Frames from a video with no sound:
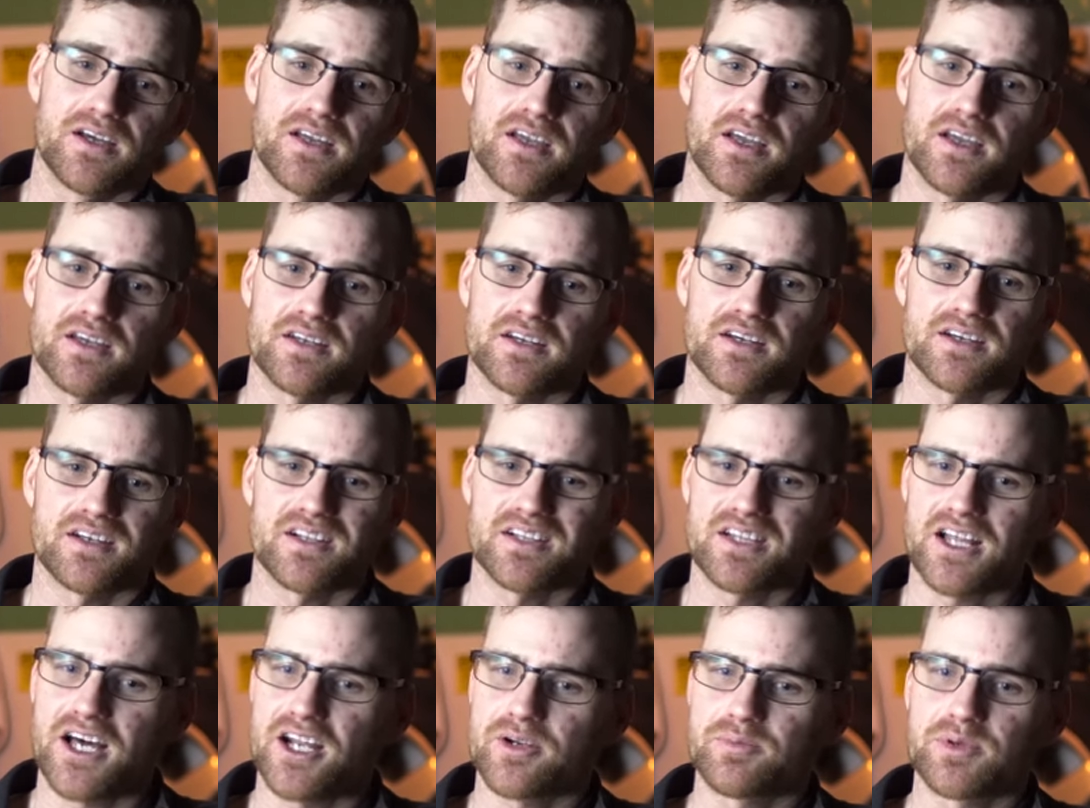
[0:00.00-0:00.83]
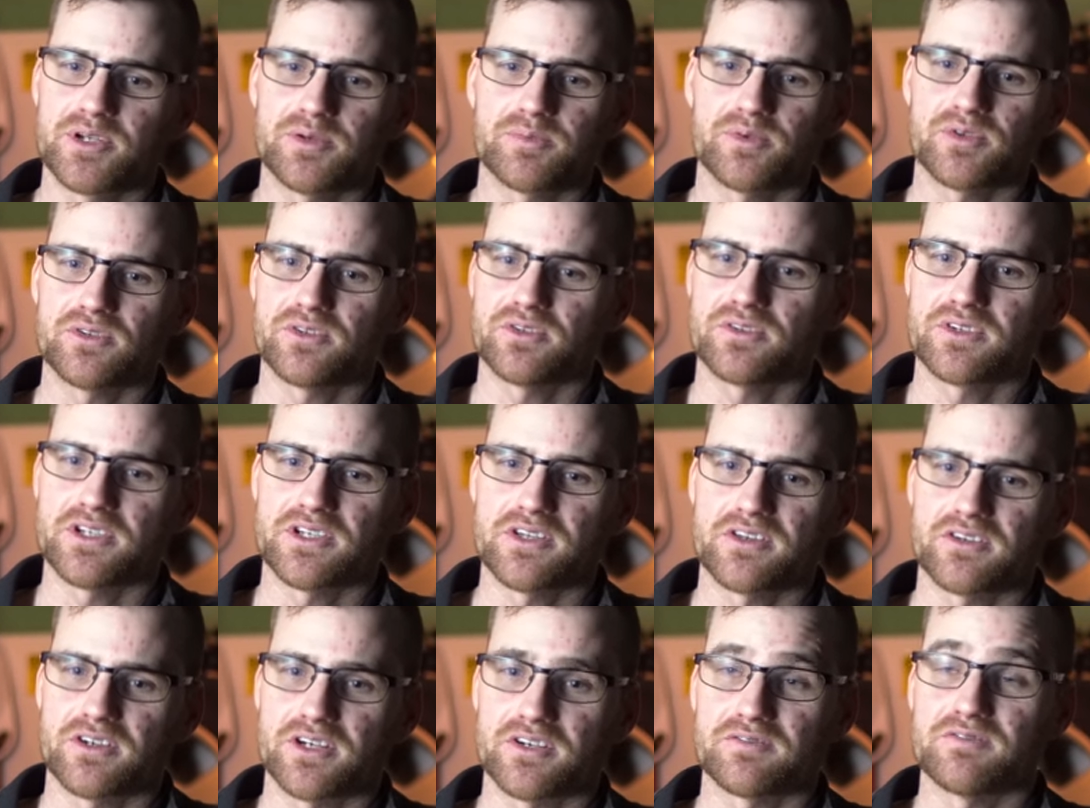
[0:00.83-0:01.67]
And a lot of people
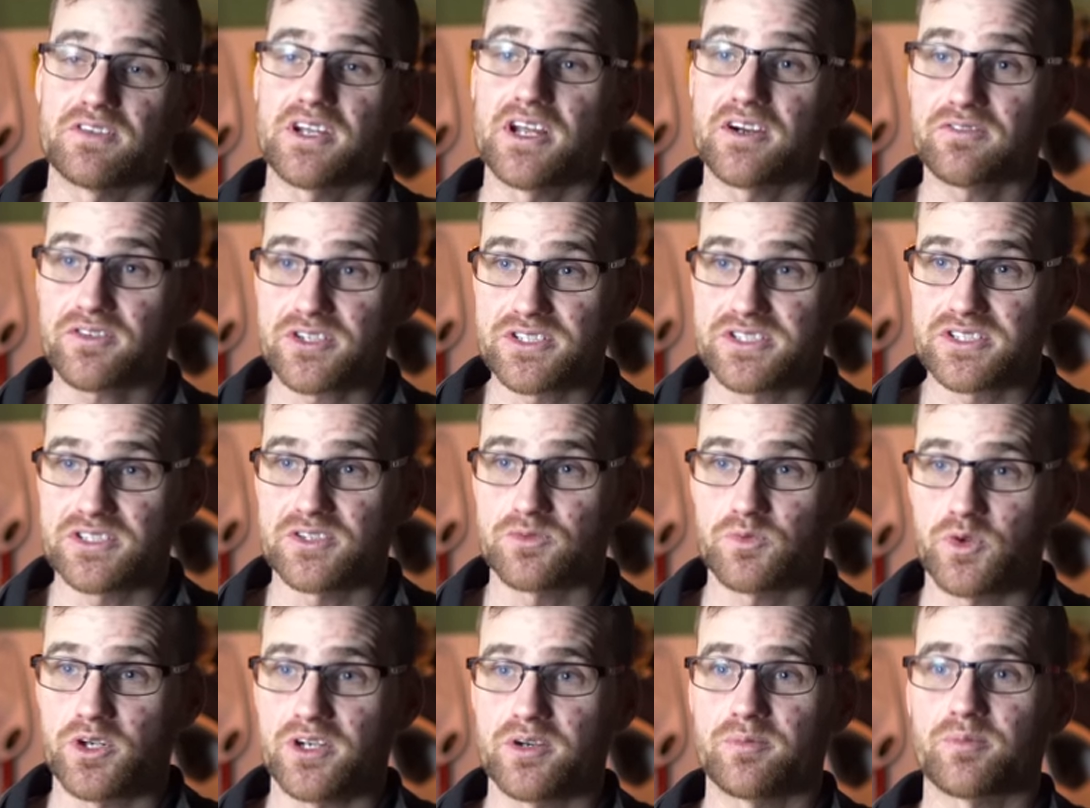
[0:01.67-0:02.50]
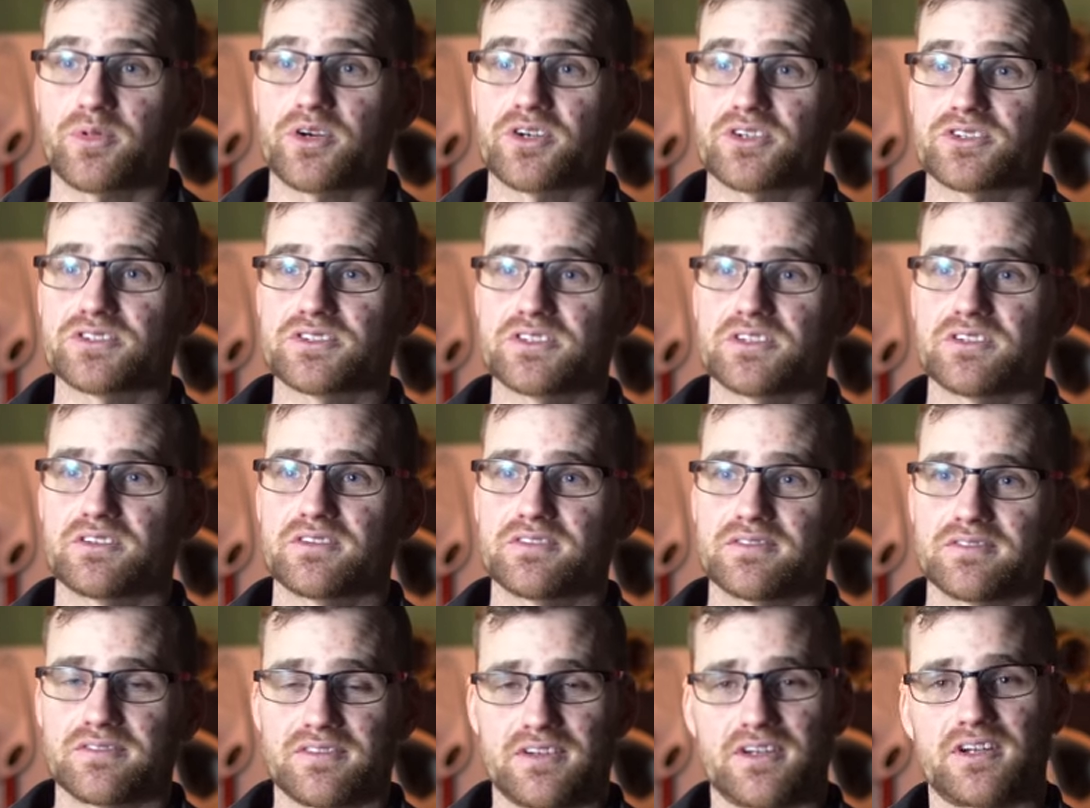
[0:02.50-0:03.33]
either have never seen one in
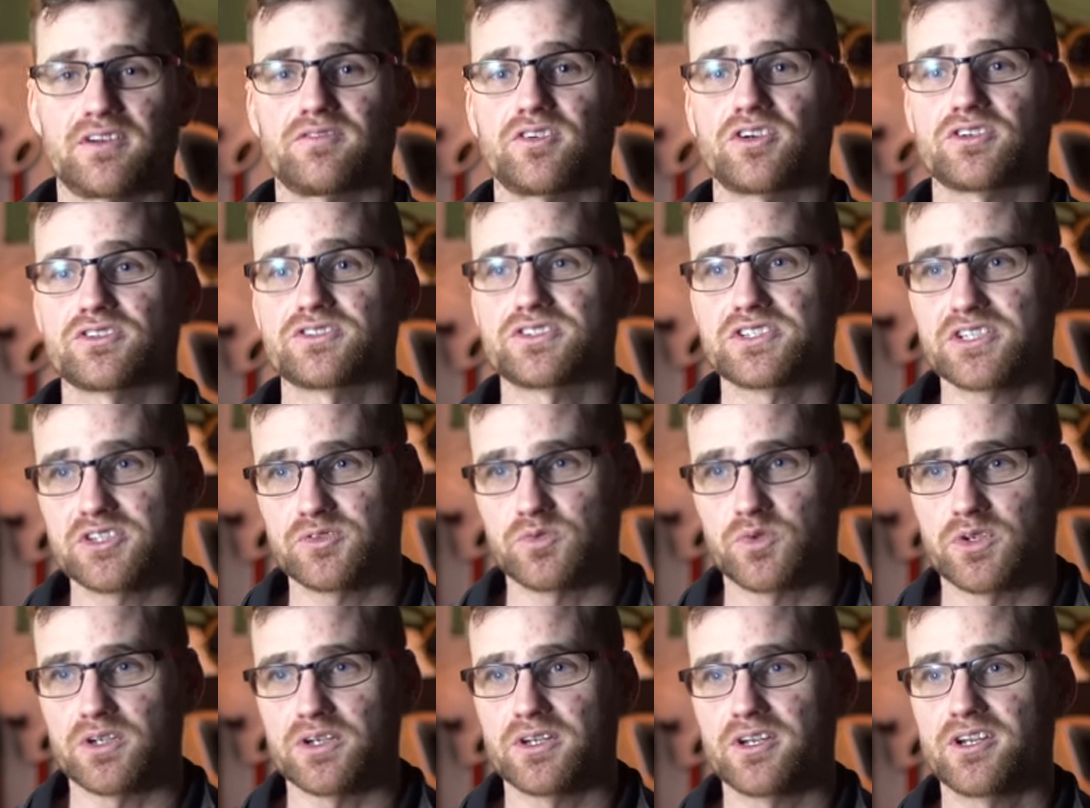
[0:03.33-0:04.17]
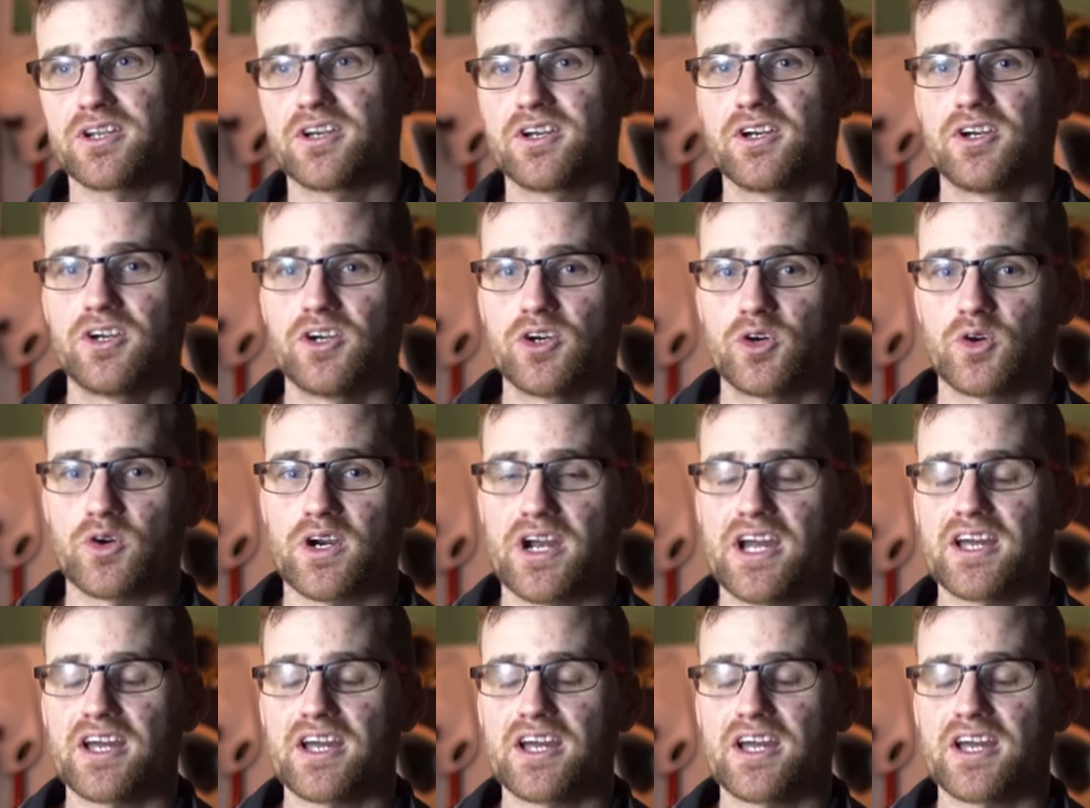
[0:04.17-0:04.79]
person, never seen one, or